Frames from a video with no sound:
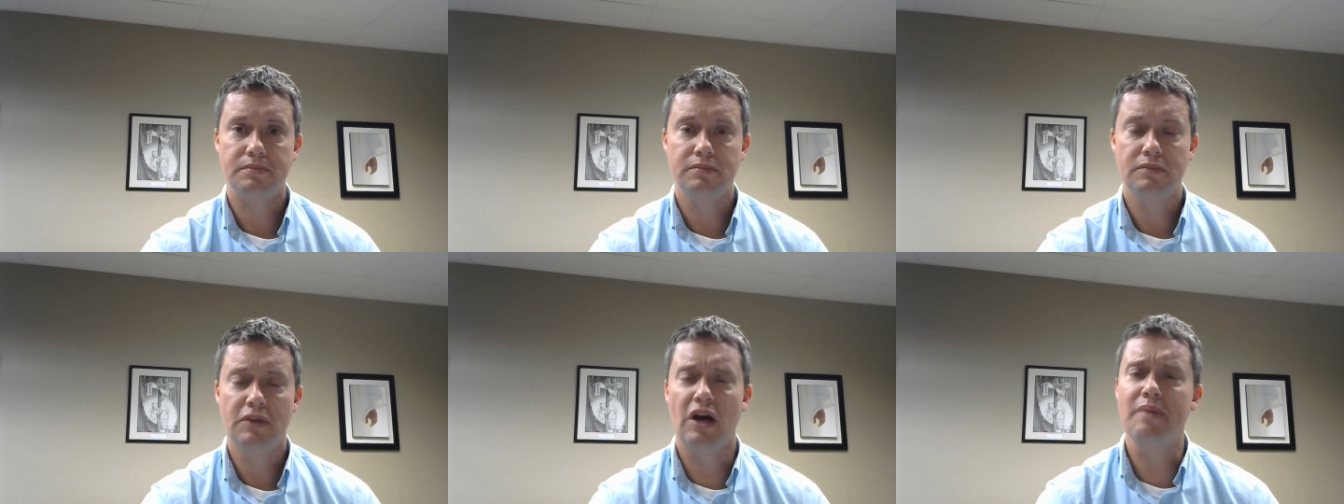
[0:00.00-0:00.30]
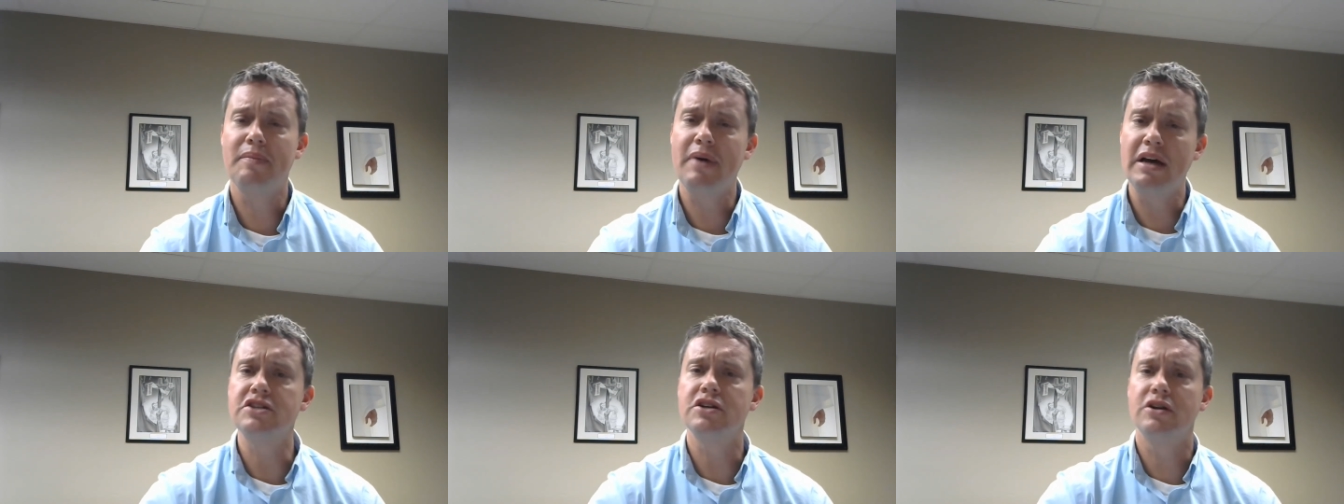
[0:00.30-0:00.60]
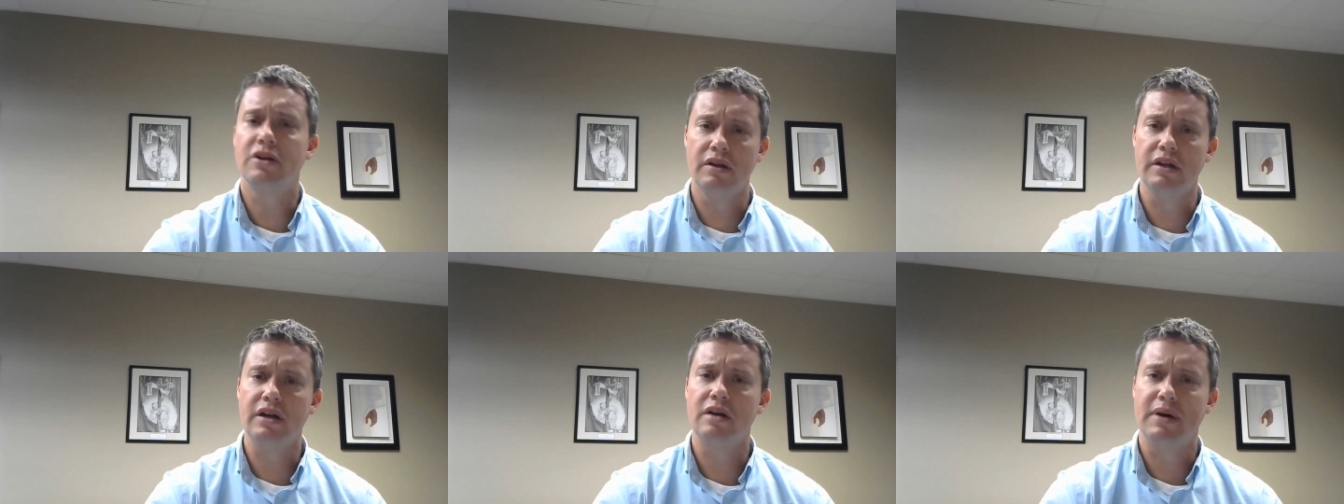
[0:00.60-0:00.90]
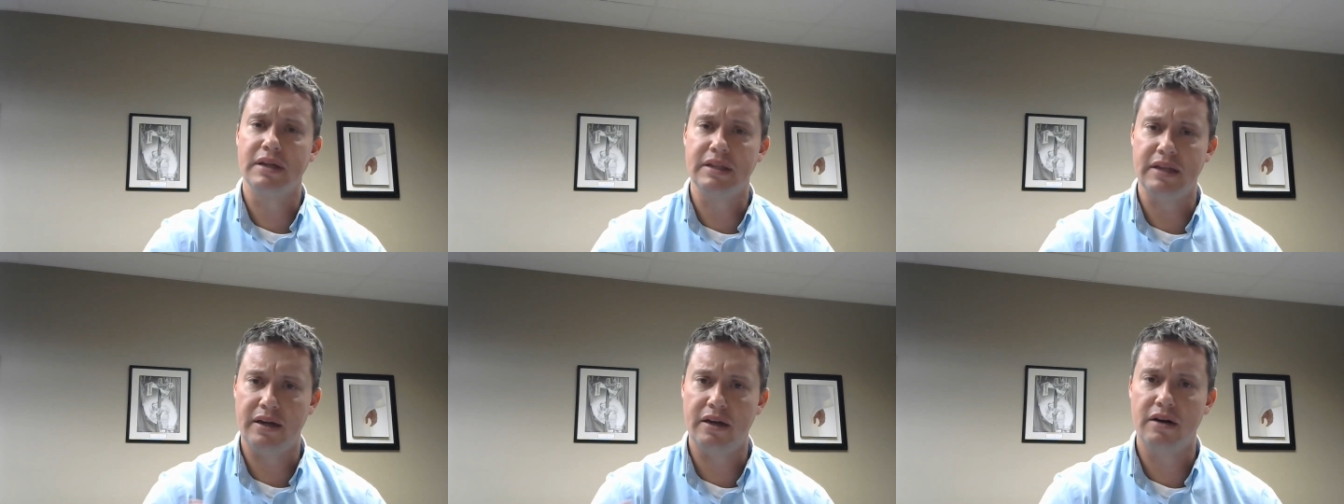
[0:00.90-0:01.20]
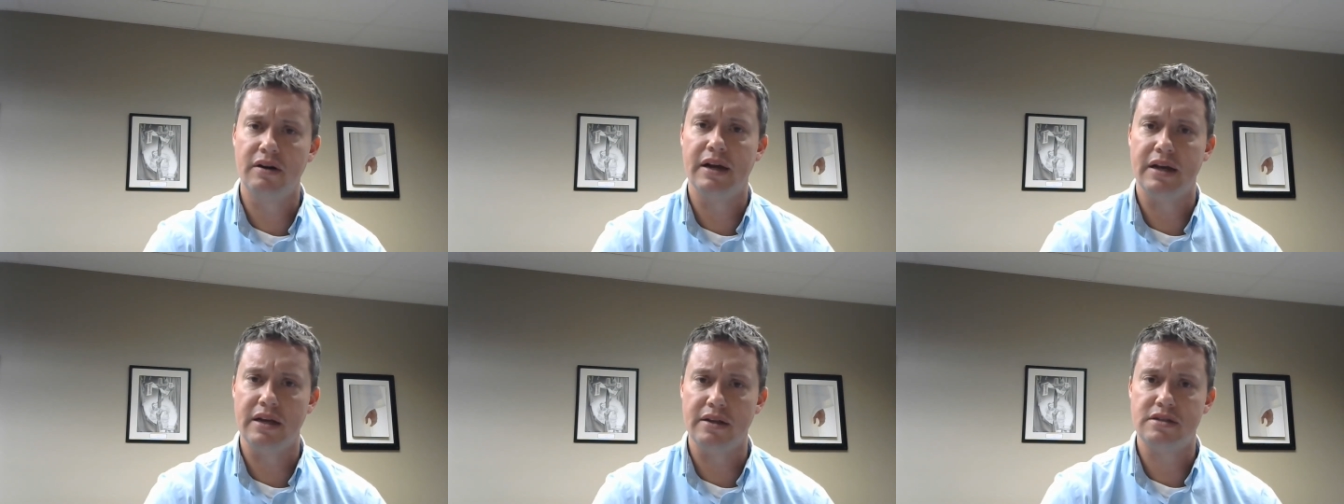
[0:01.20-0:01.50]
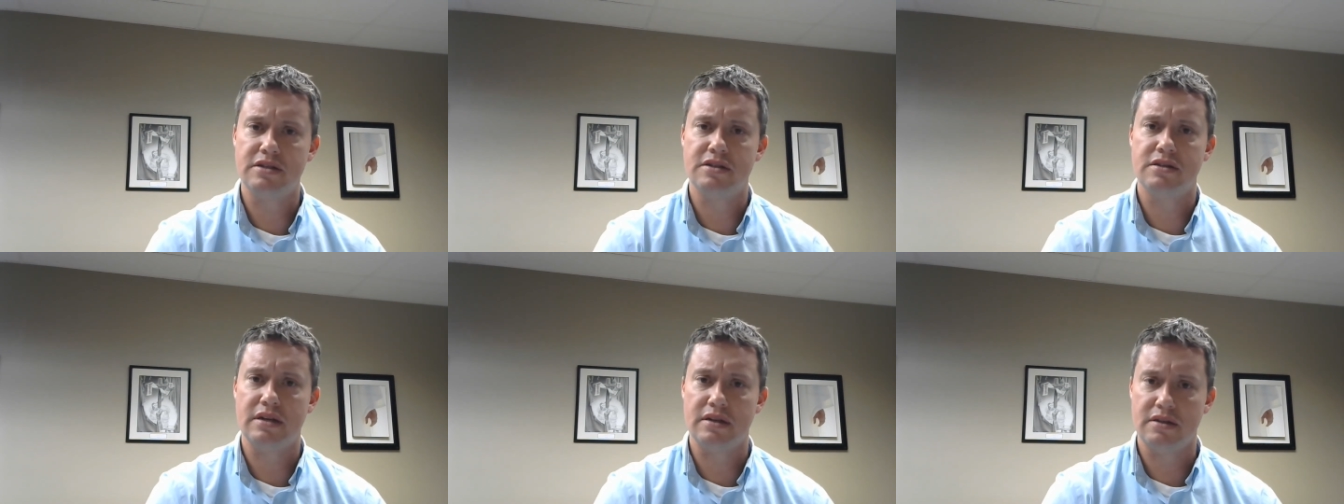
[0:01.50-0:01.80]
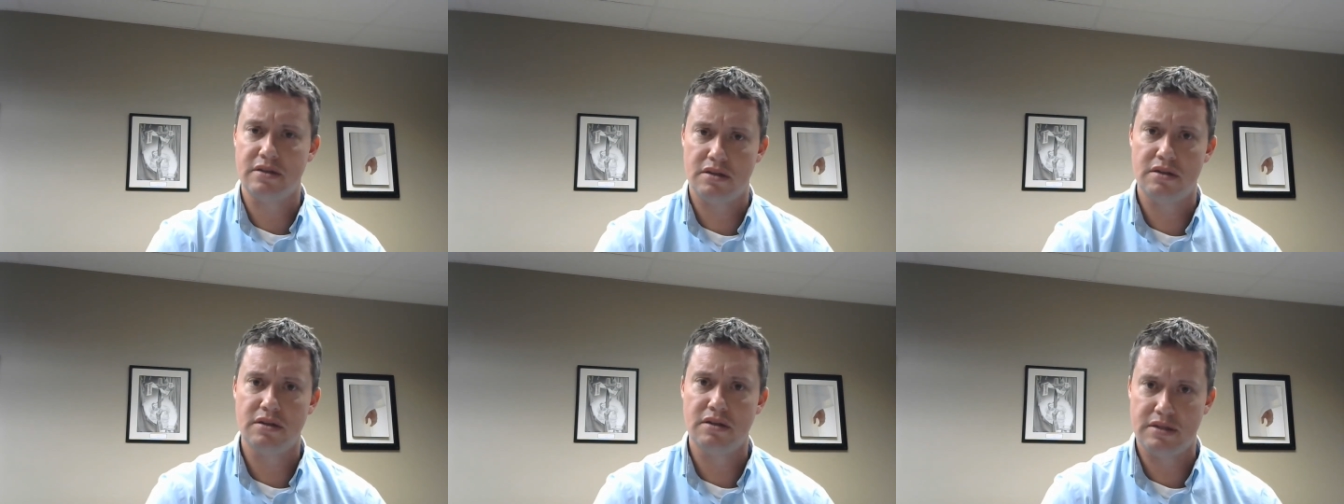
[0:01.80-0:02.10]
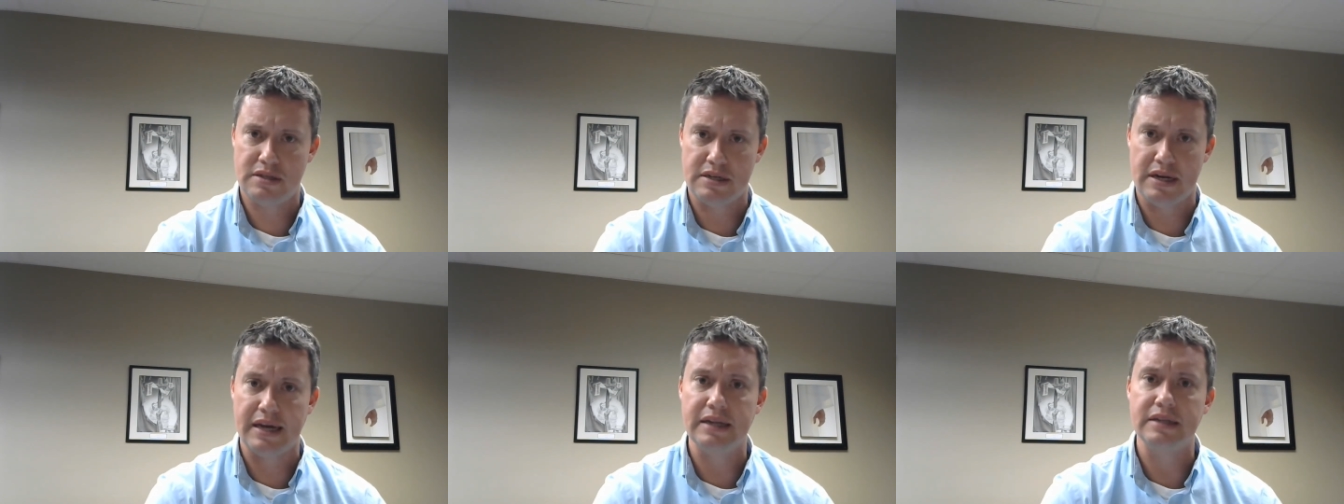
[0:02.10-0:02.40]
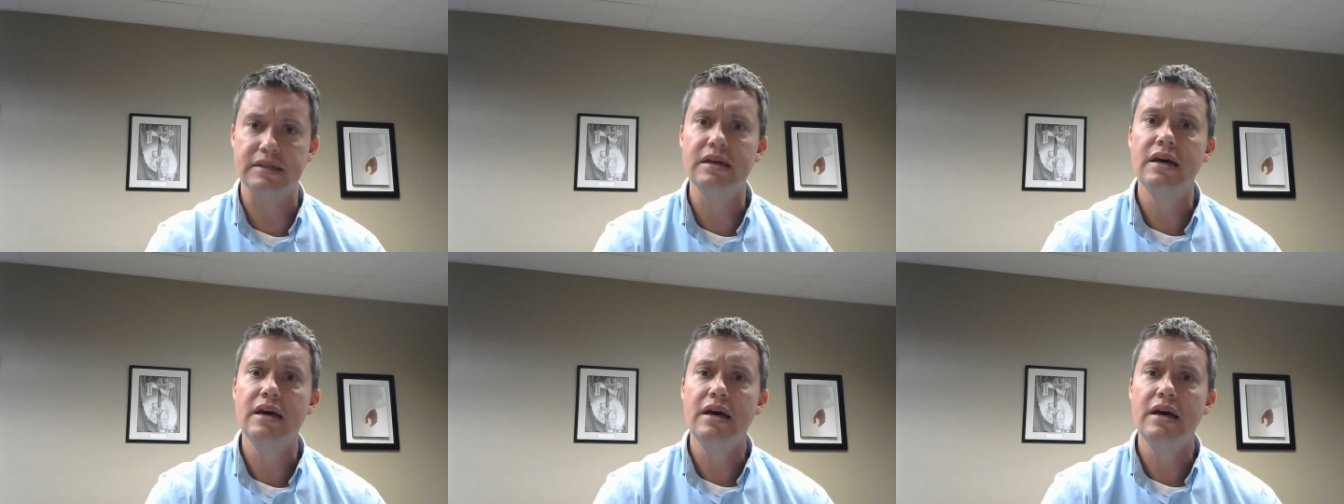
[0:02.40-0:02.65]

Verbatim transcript: Now, I mentioned earlier about that internet site